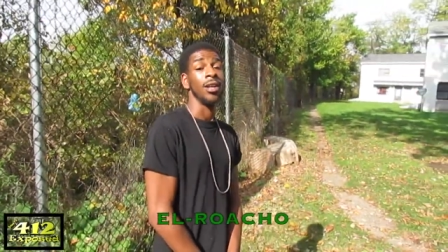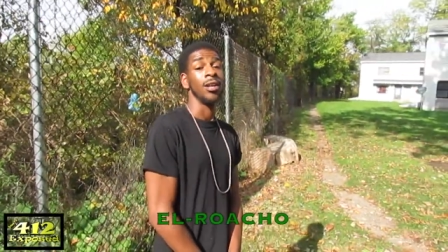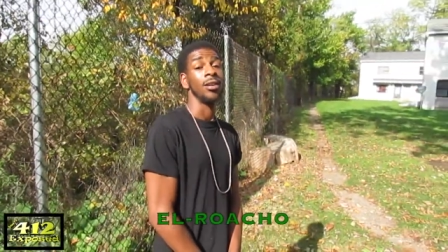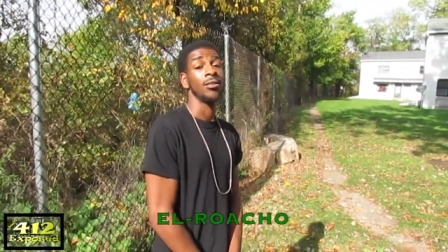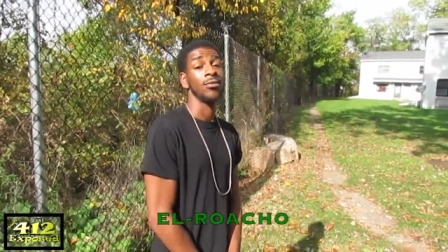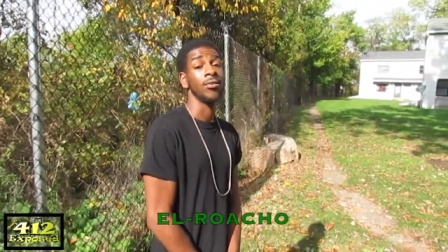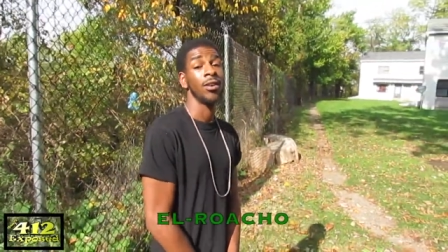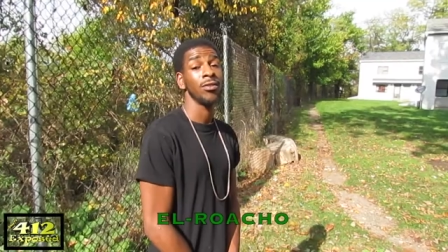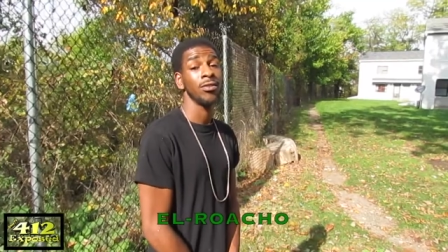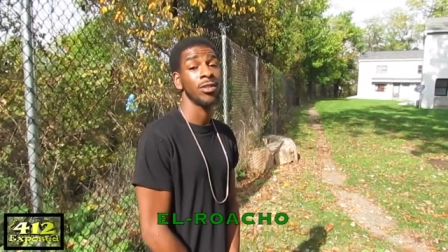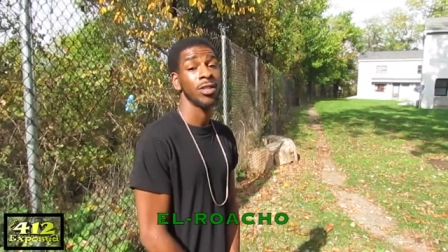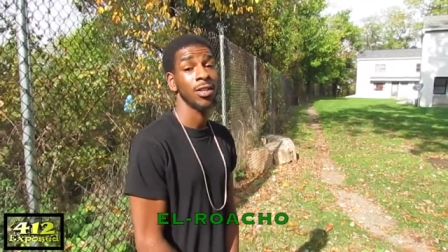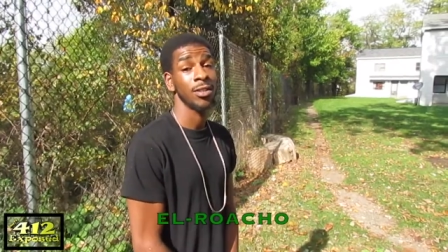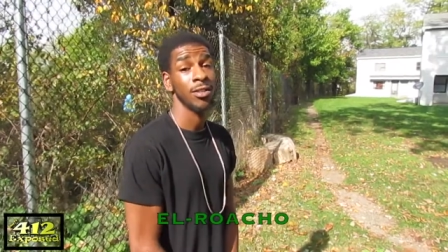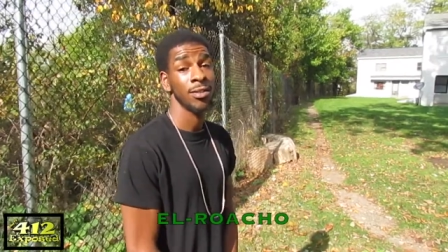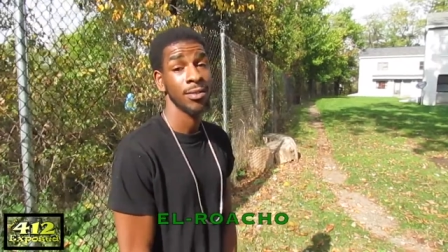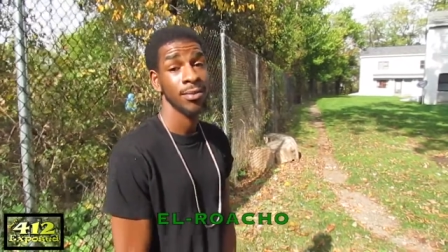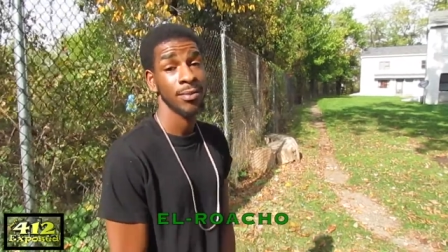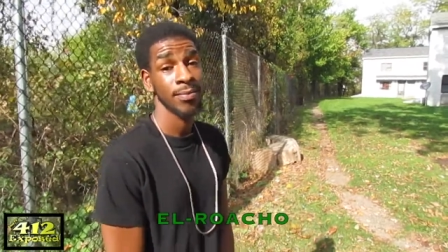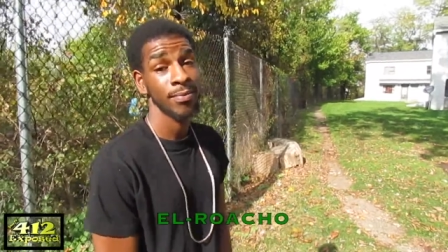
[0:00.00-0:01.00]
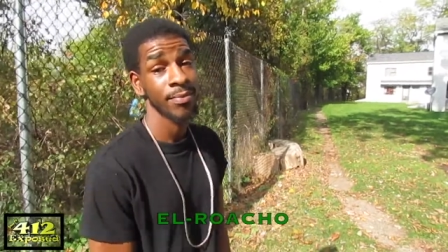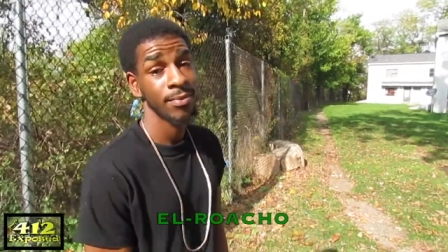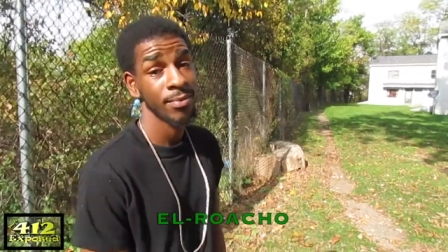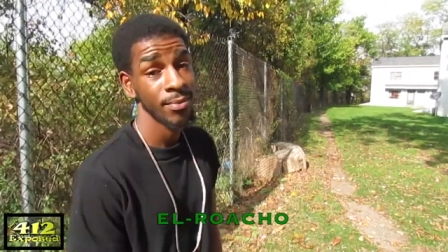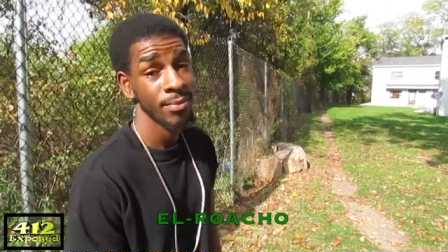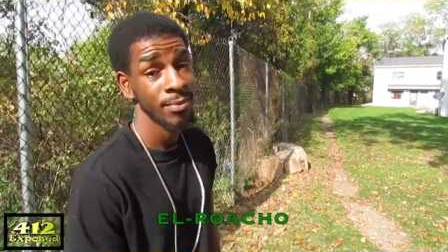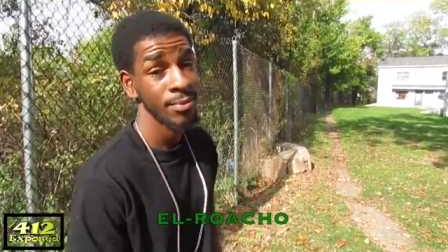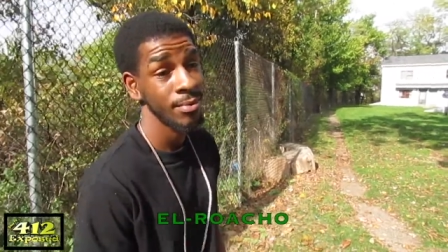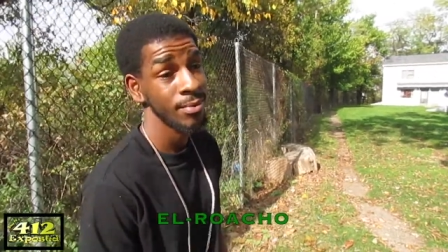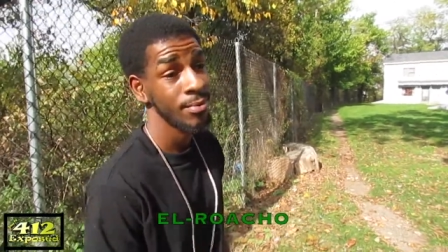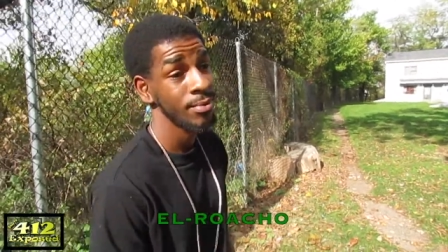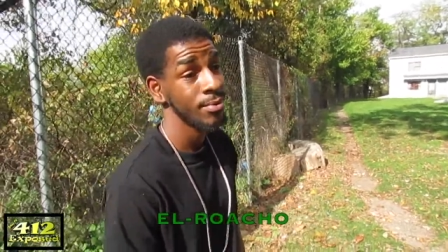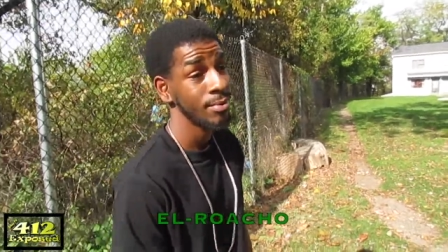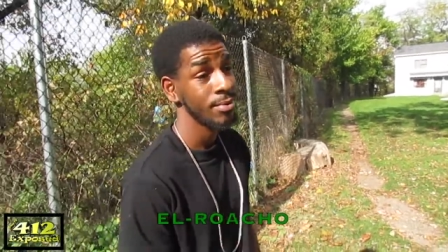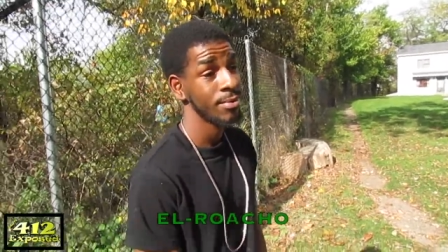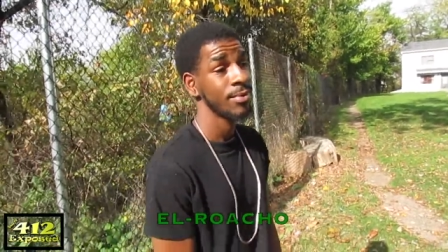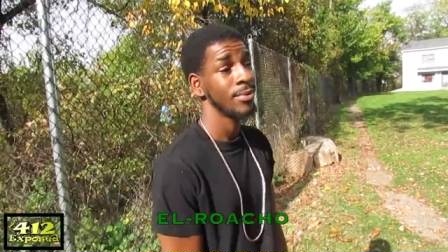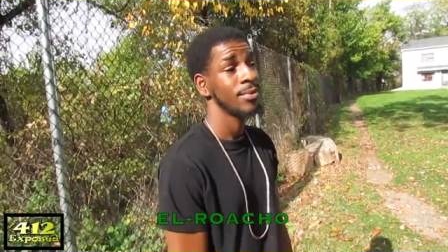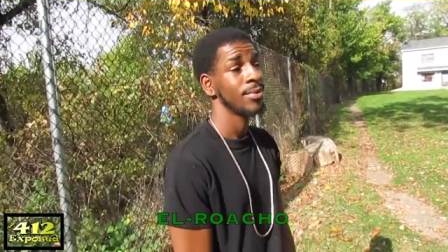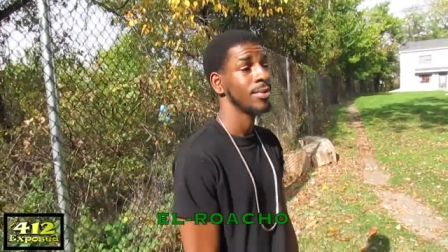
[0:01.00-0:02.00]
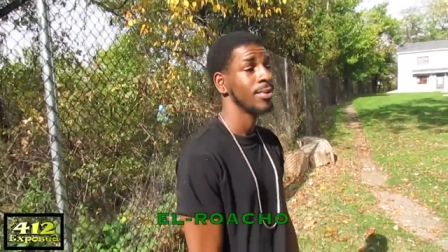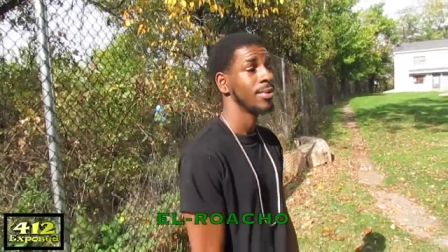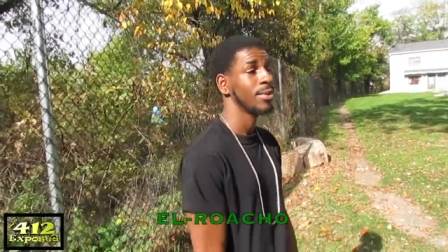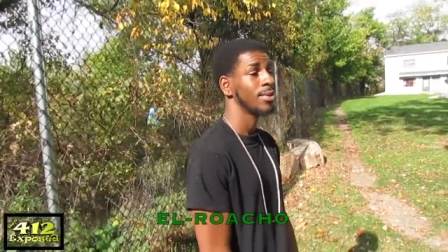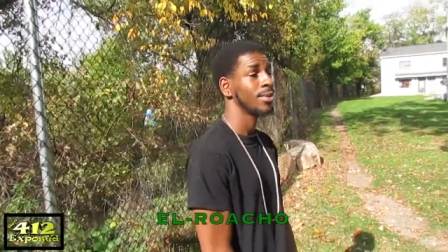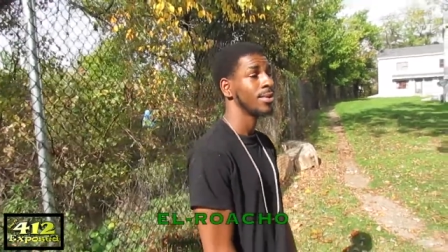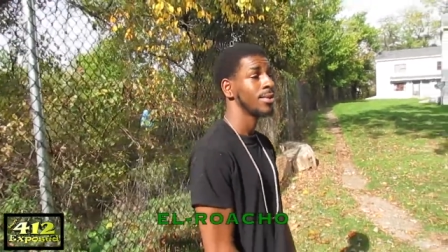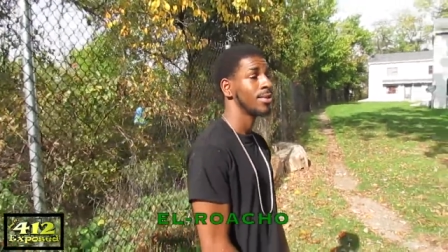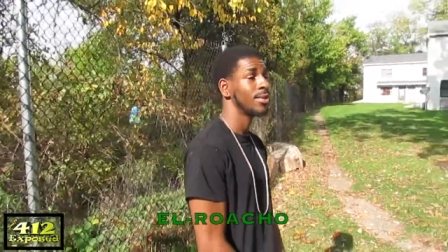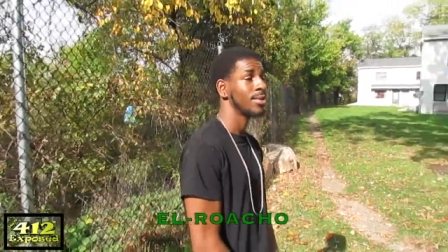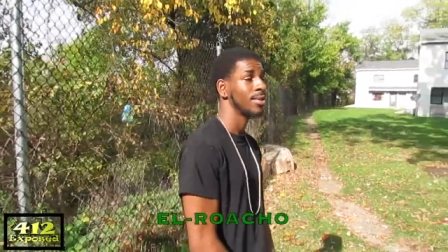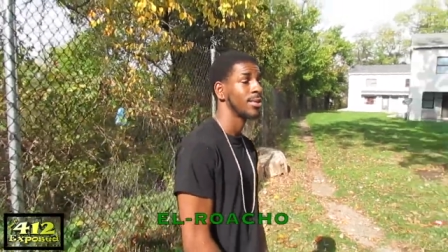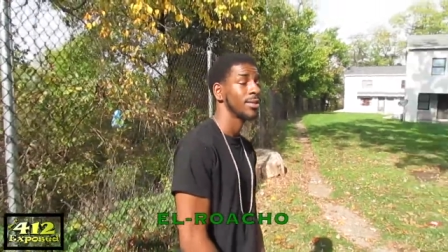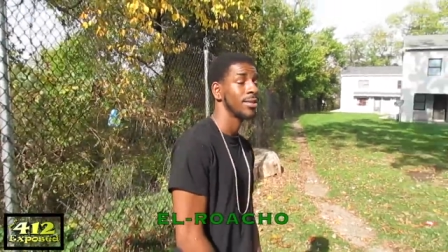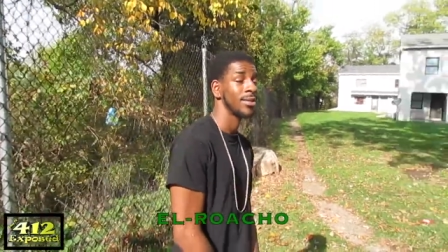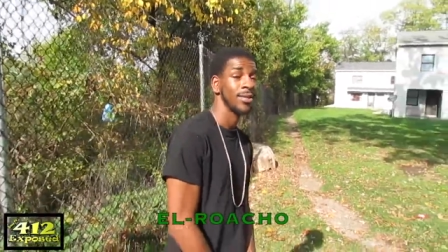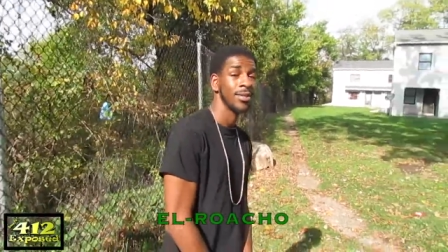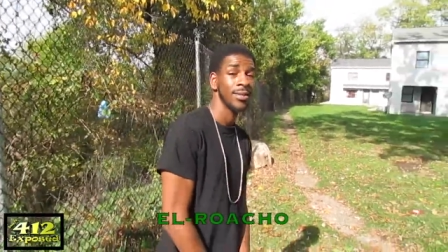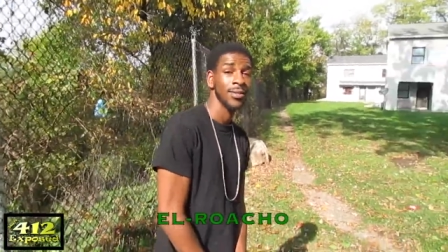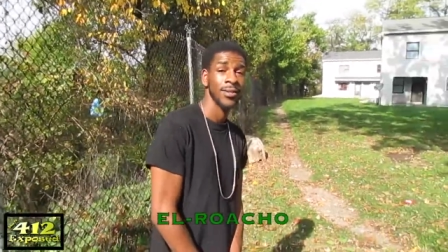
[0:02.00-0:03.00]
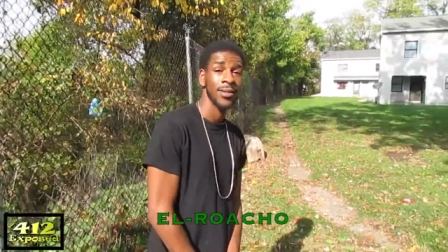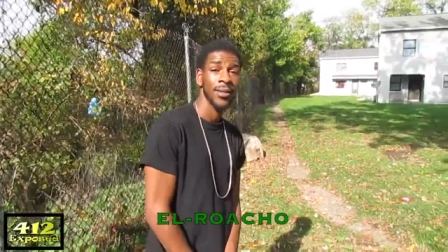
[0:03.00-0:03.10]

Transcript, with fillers: El Roacho. El Roacho, you know what I'm saying?